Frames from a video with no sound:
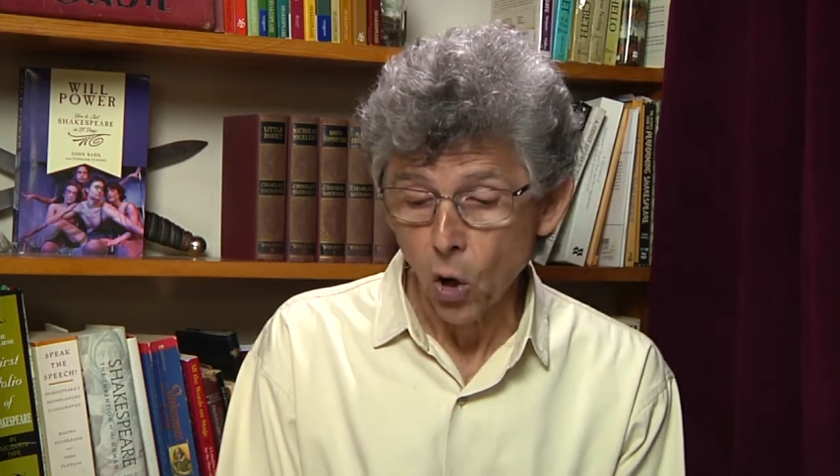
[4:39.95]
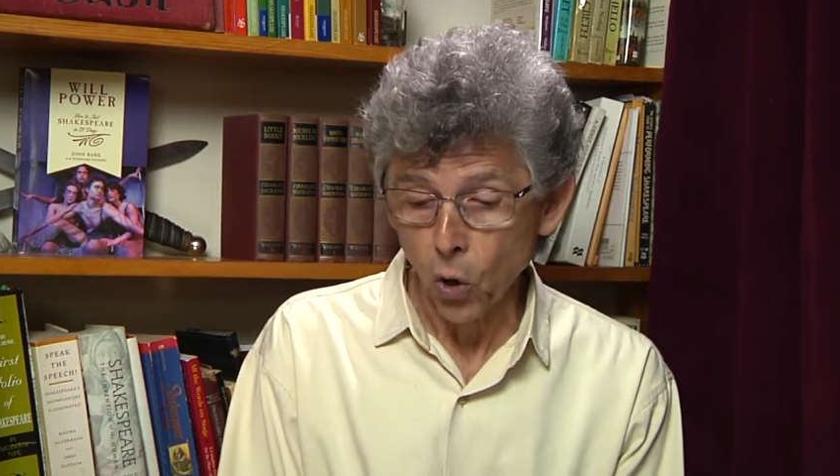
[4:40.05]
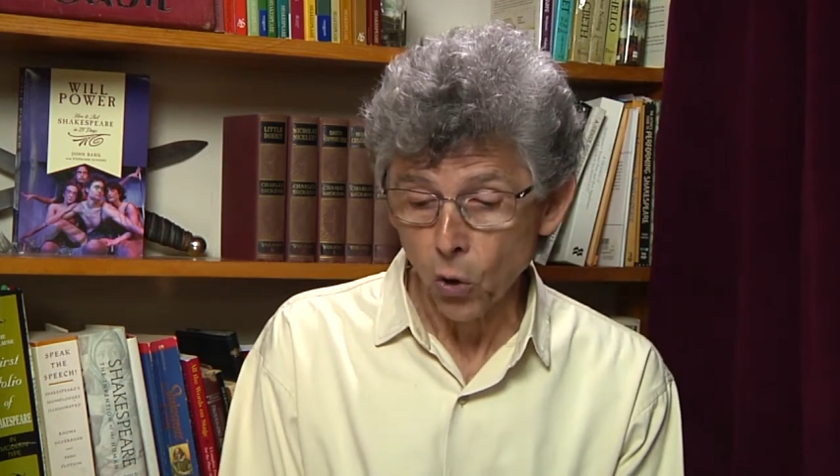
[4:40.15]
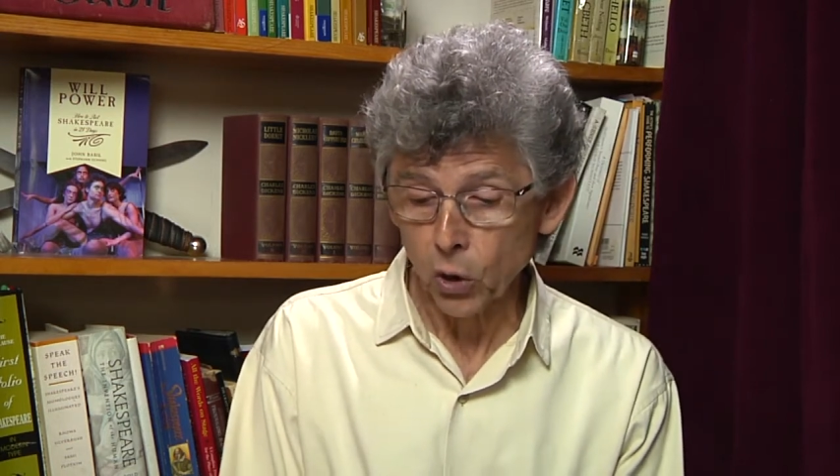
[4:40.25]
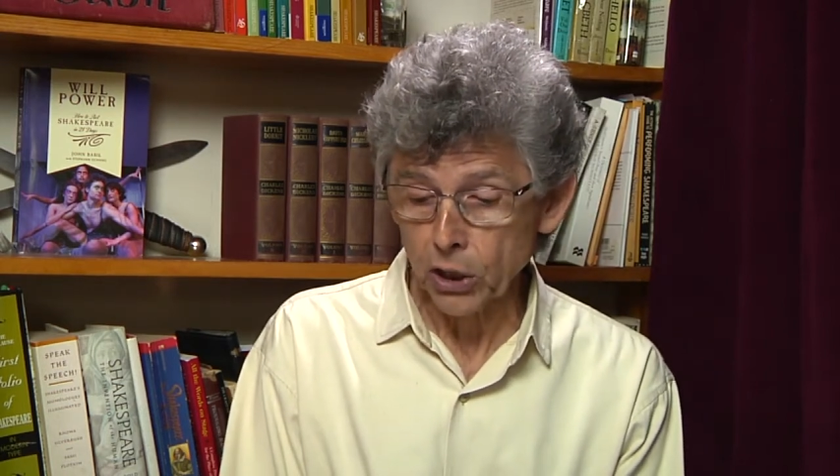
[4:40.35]

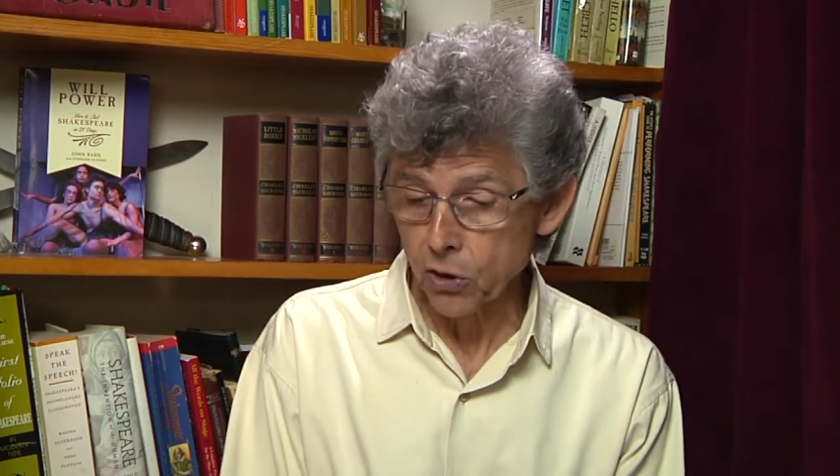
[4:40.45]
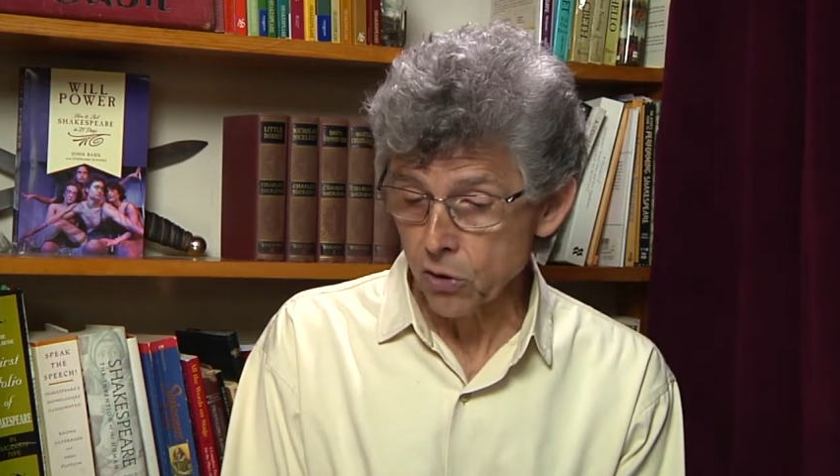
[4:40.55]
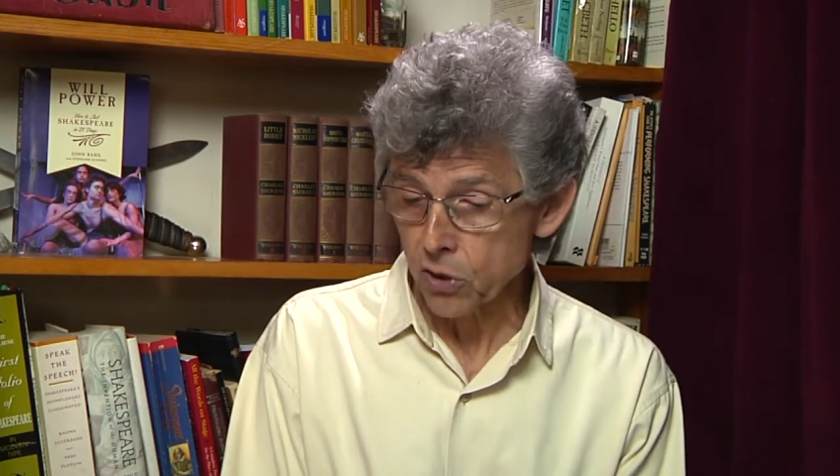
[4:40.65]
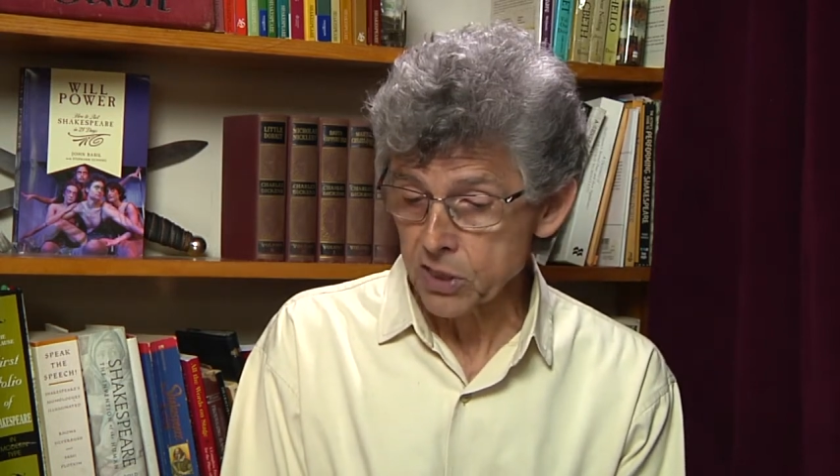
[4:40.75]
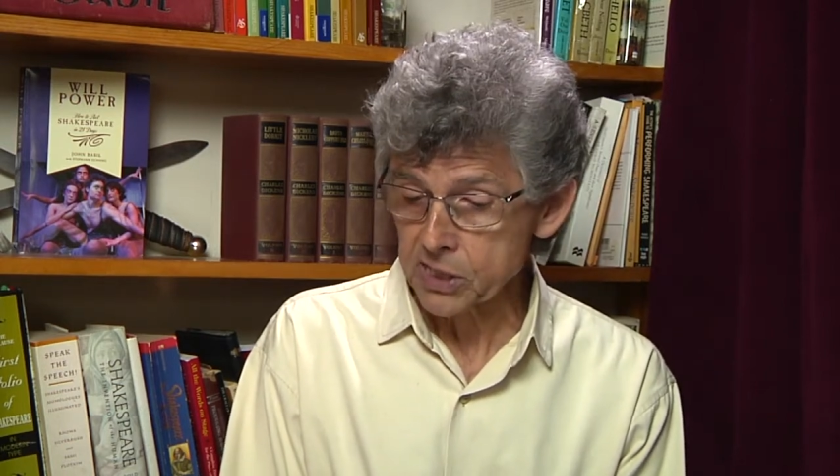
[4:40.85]

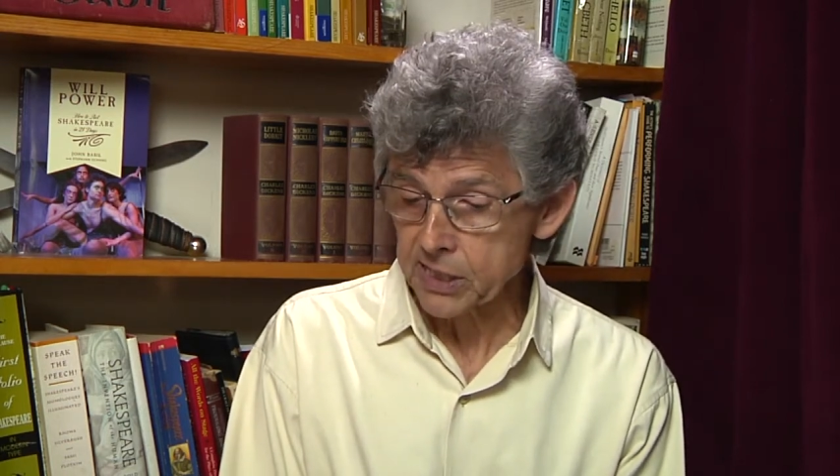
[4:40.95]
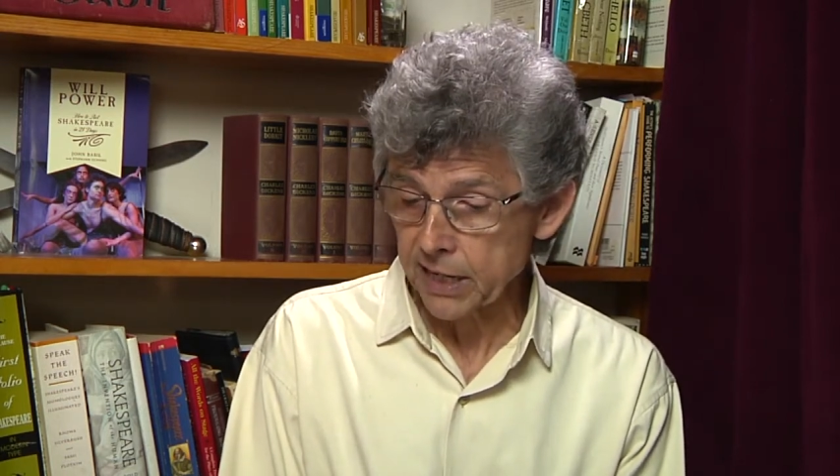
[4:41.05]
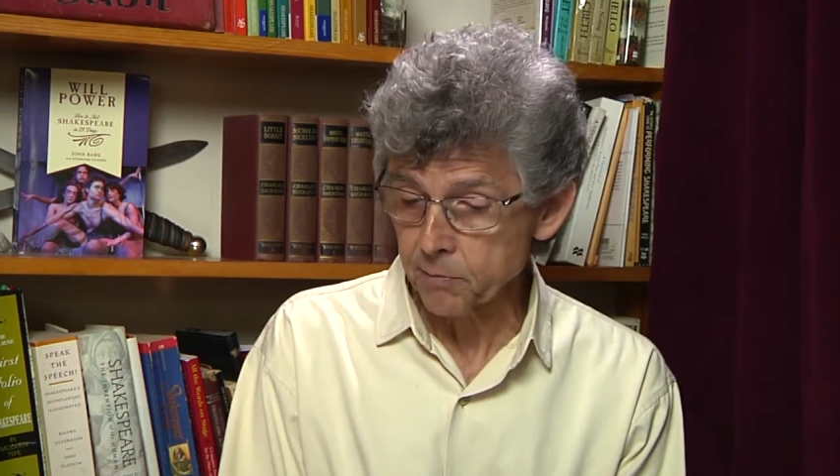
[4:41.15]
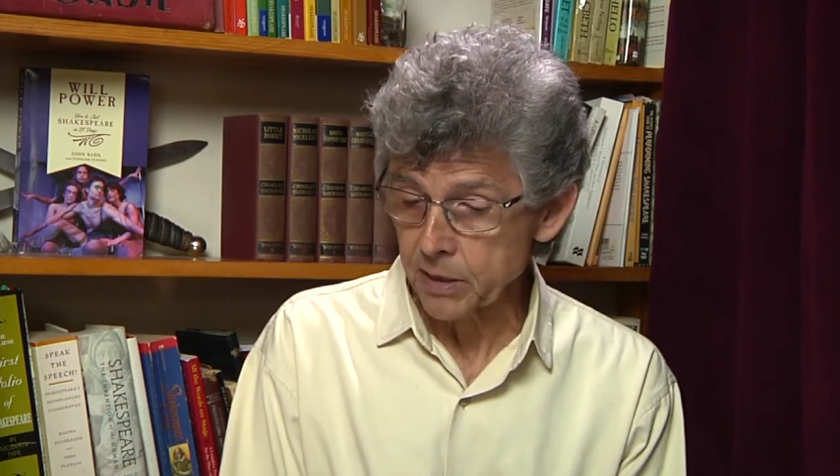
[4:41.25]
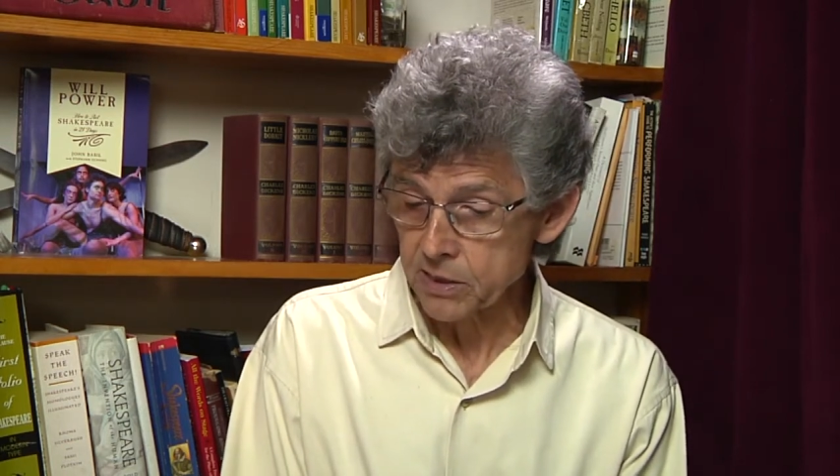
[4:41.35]
earlier
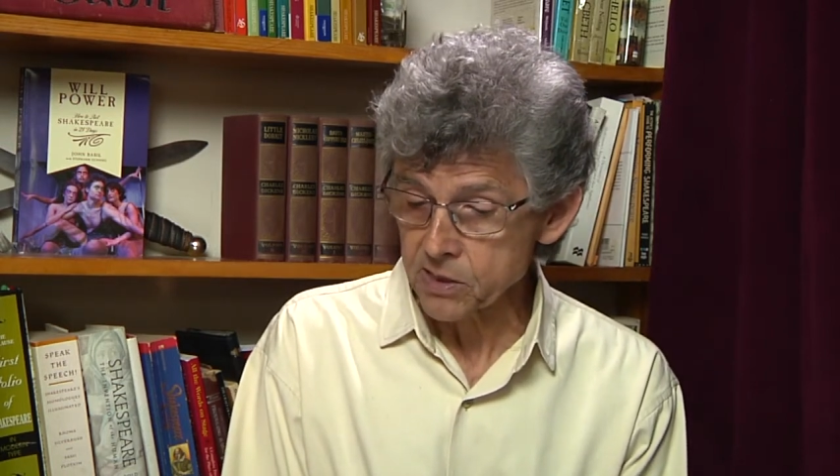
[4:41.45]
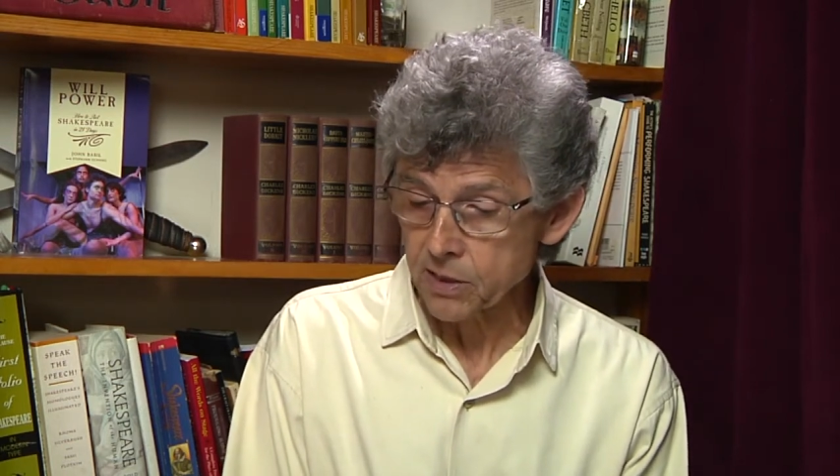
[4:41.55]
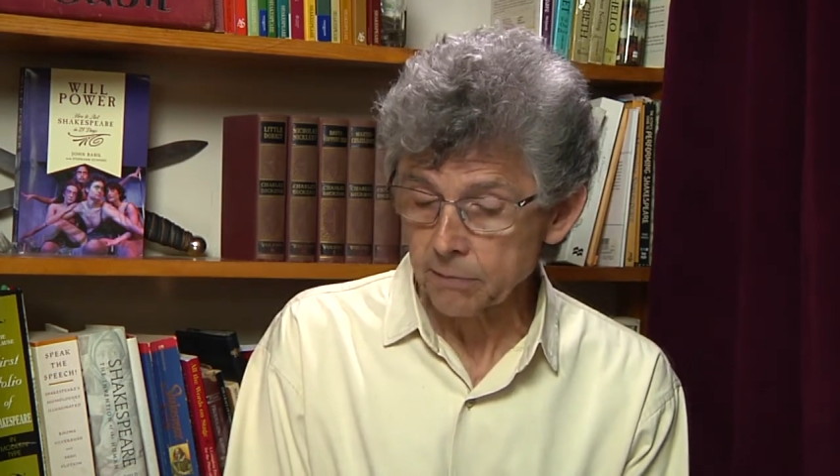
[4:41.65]
segments.